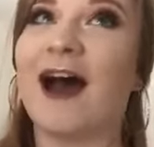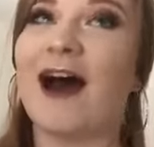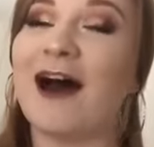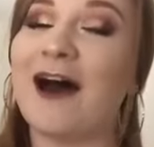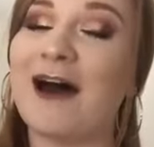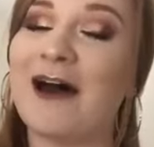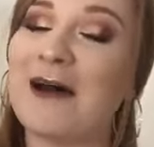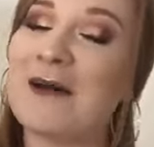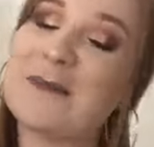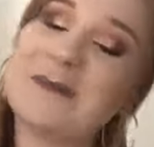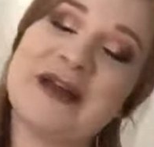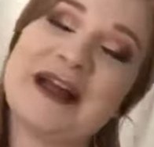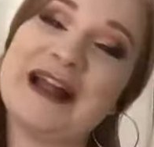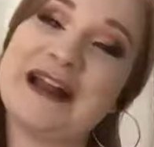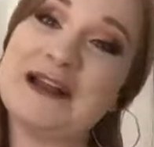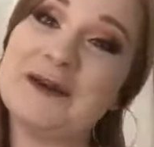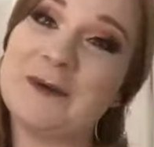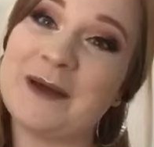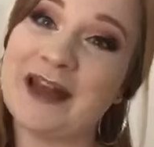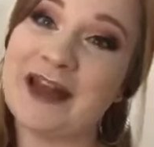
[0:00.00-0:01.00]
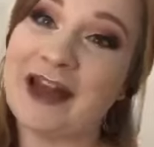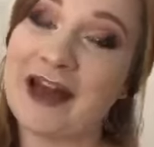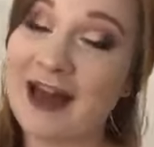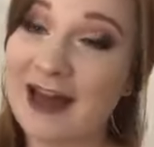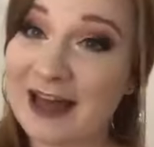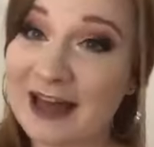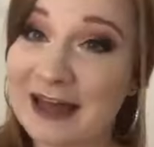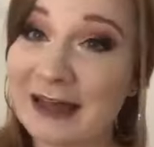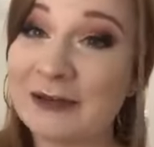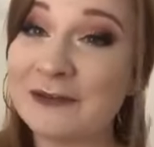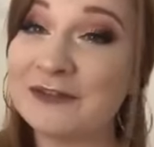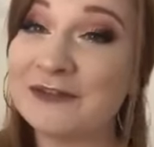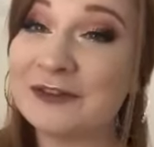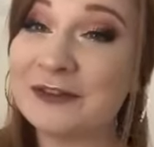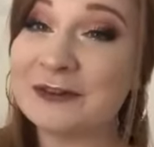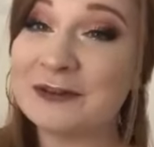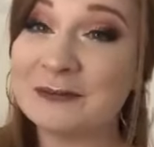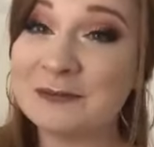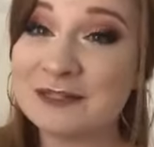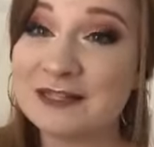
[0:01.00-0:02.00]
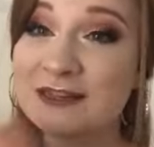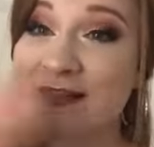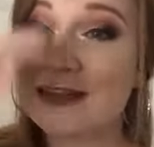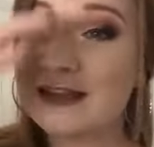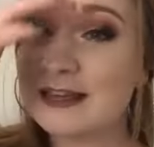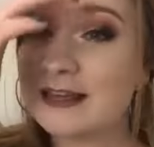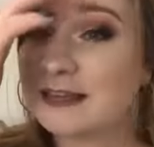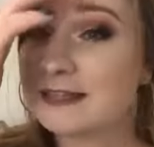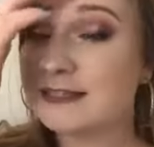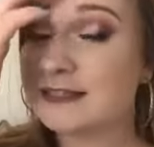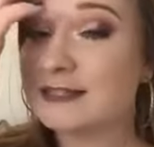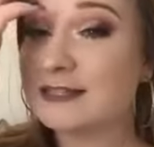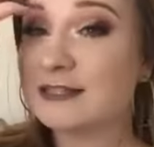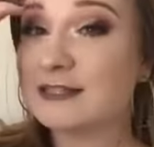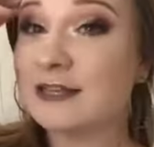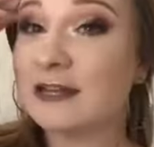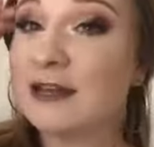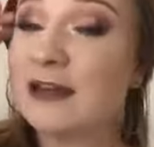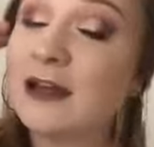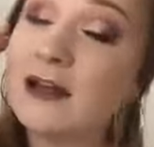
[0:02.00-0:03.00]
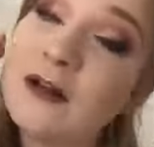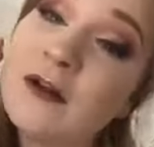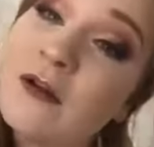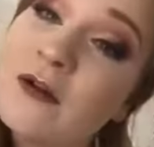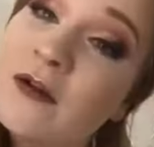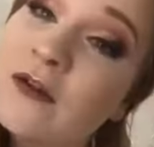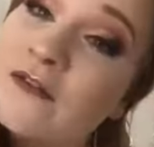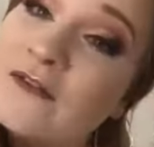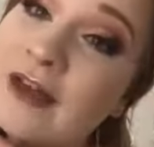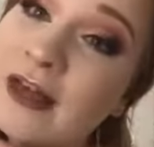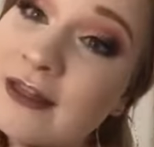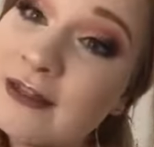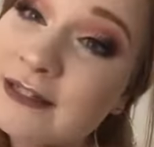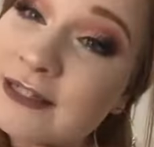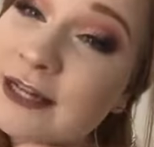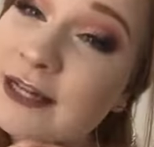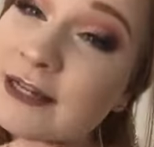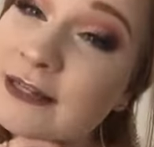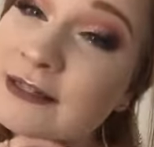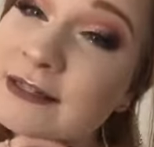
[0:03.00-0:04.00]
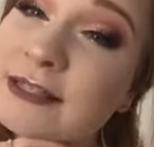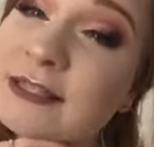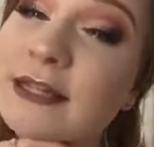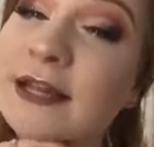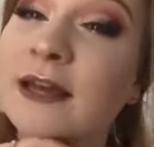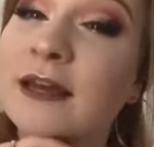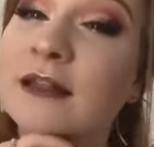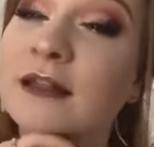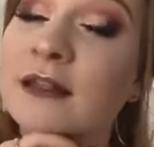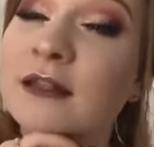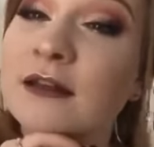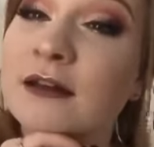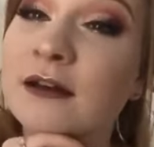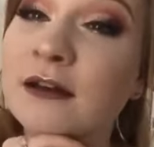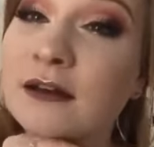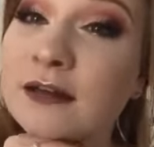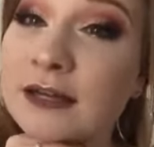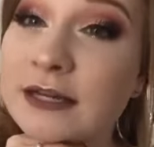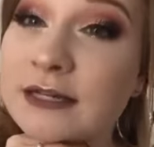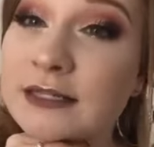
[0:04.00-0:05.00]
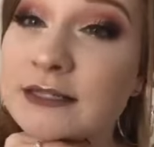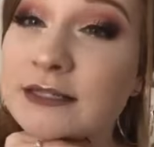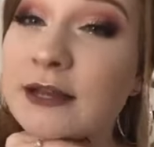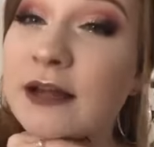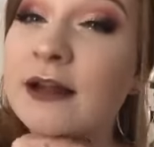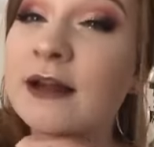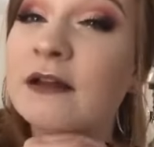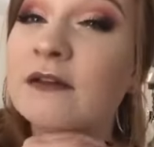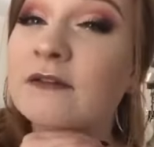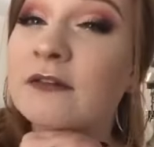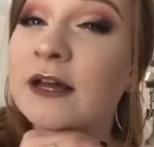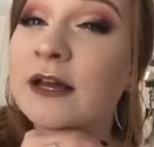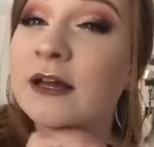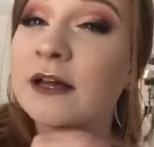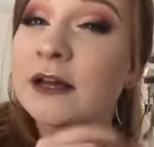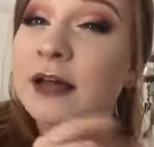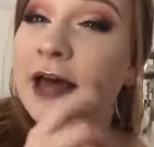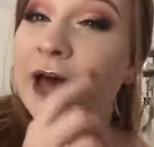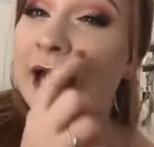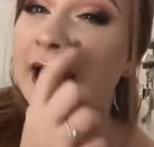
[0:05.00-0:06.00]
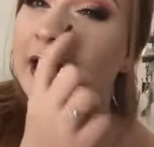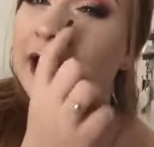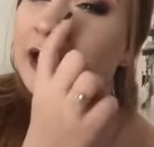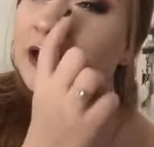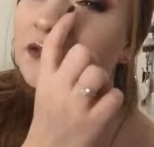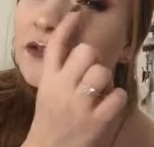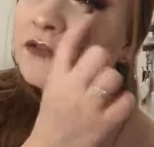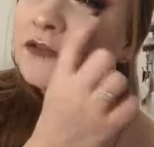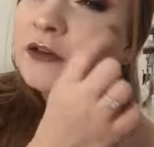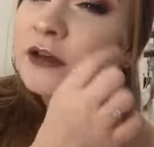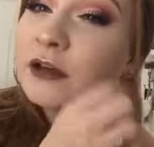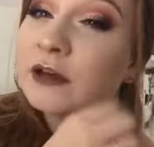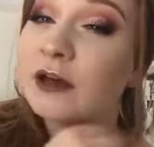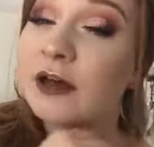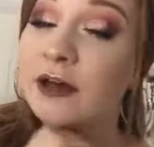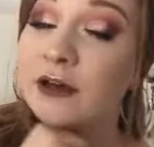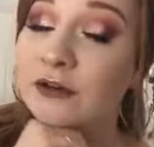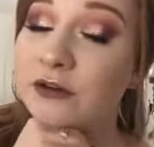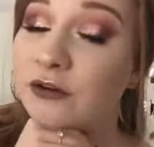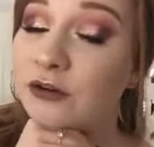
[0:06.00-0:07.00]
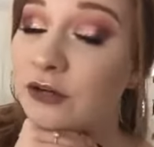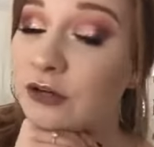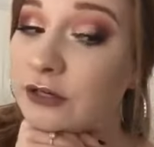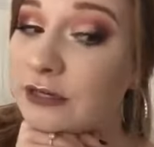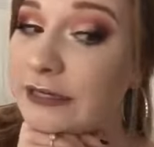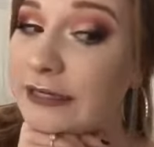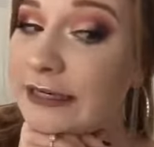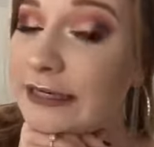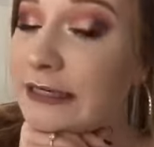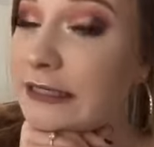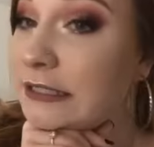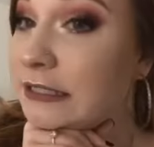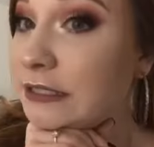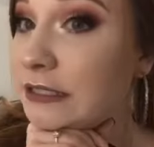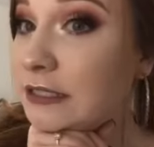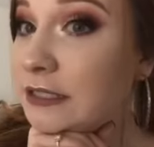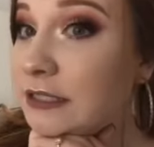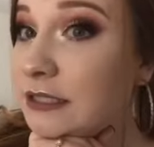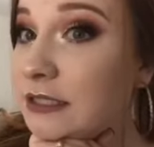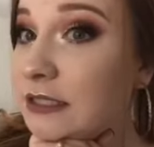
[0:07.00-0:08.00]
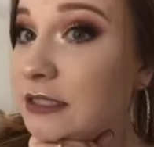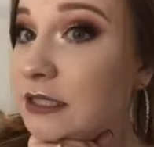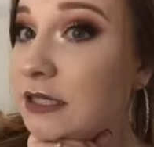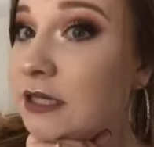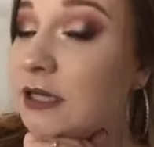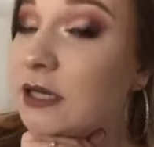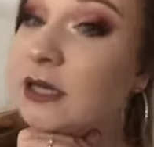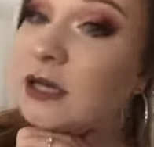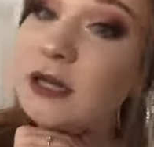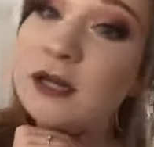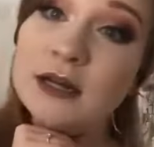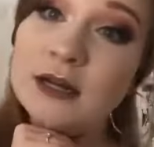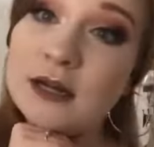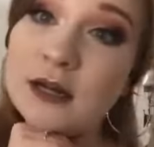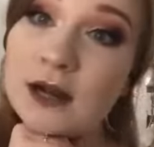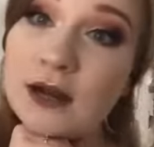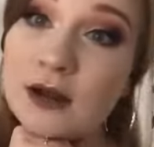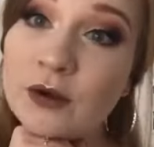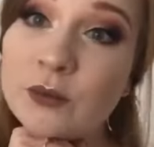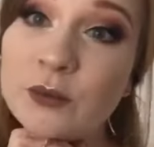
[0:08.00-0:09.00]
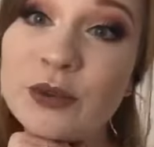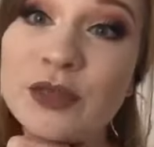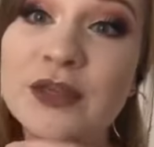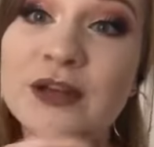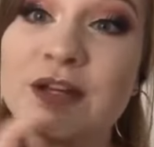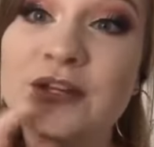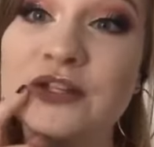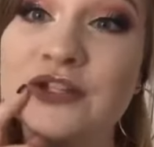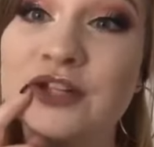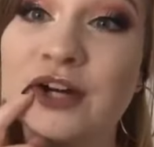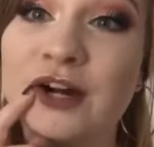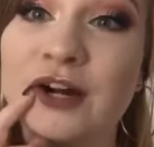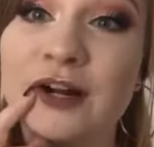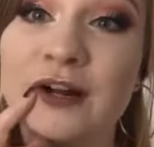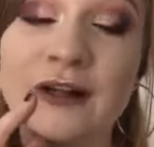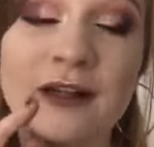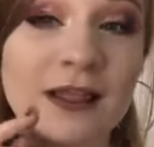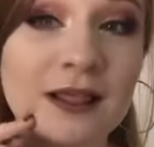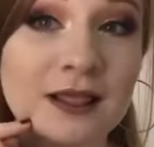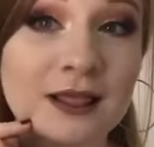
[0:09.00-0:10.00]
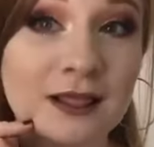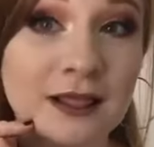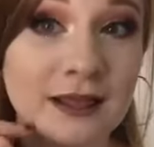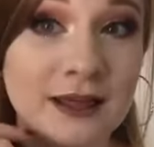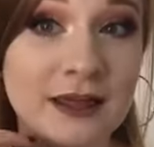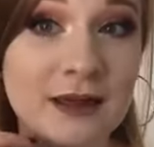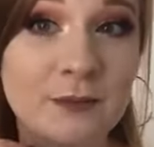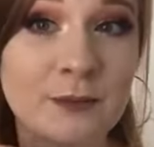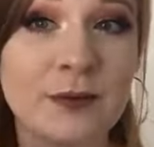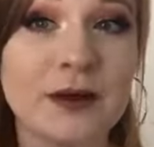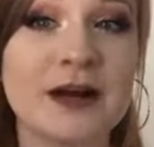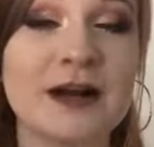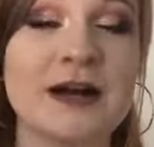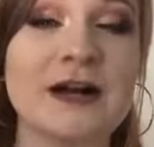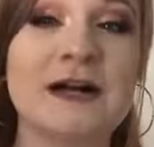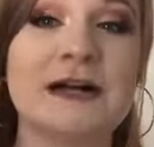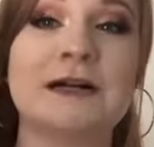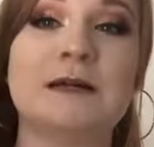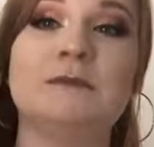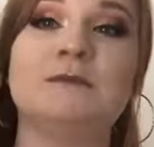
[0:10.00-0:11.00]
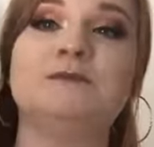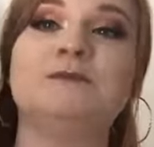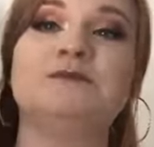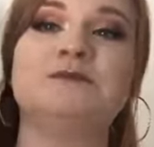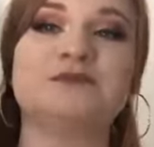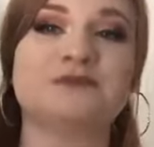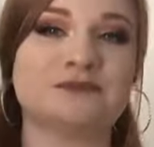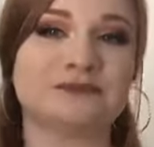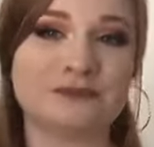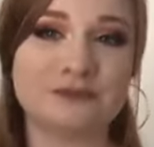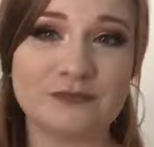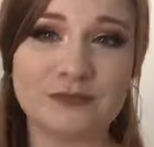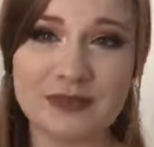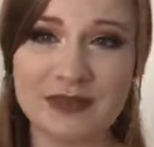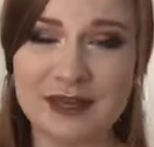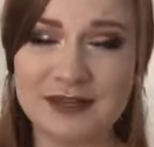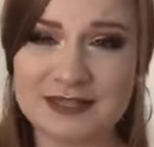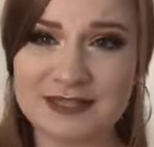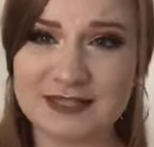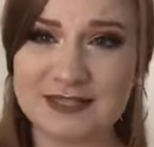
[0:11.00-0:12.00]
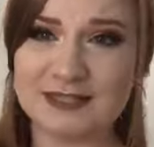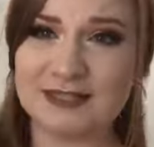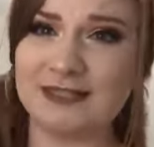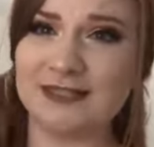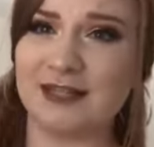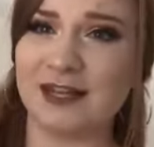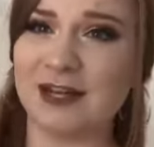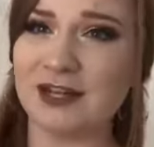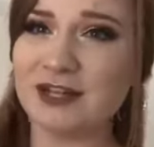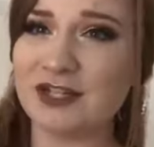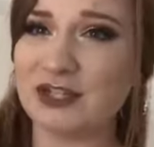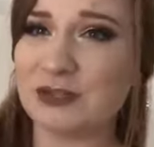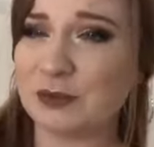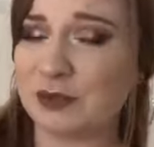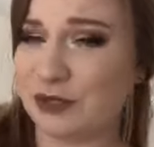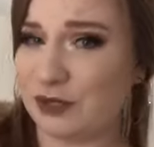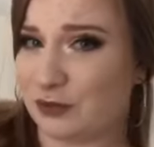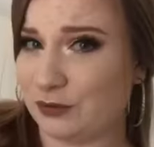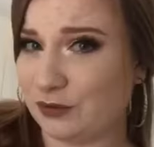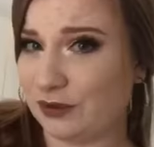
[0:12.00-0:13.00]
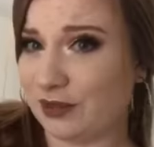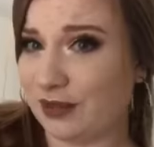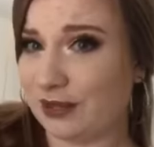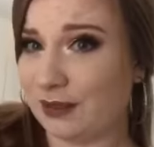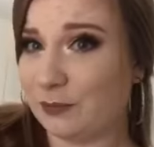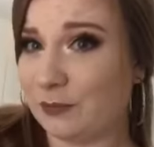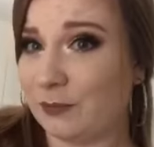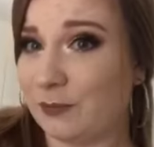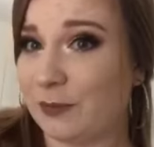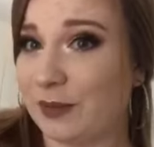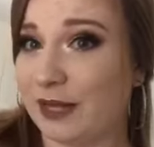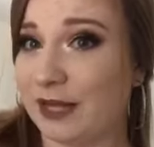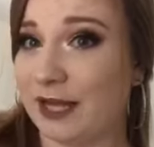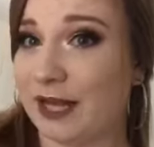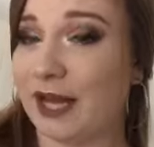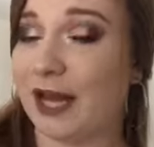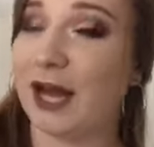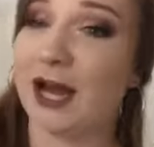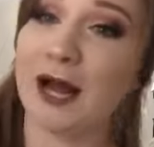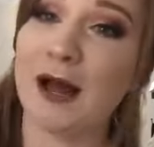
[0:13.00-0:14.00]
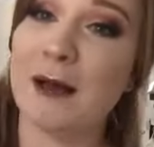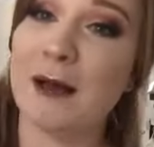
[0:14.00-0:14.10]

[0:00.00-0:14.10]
But anyway, I filmed this Valentine's Day look. It's kind of like a half cut crease with a dark lip. I was gonna do a nude lip, but